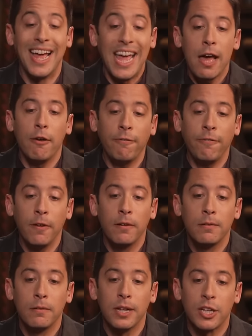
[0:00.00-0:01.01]
If
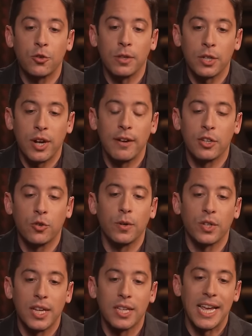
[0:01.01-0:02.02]
is, the state of Israel
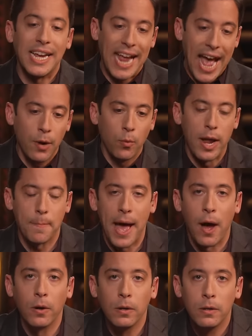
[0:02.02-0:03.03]
says they can wipe
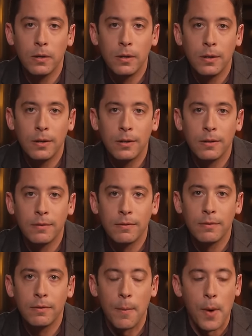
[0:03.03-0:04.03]
out
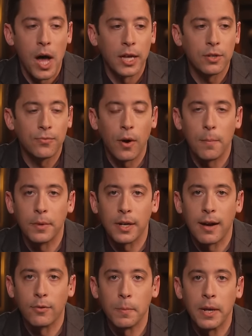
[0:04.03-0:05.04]
Hamas from the
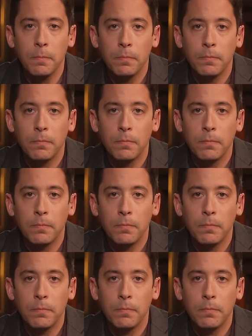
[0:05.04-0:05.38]
government,